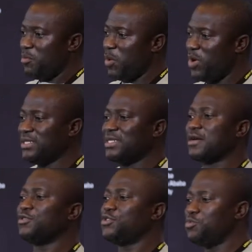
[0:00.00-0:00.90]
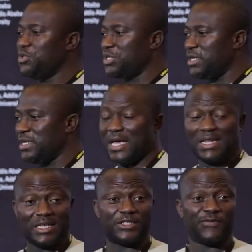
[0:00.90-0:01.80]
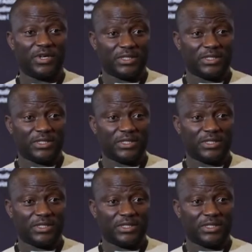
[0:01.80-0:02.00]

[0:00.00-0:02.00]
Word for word: But what is the contribution, and that's for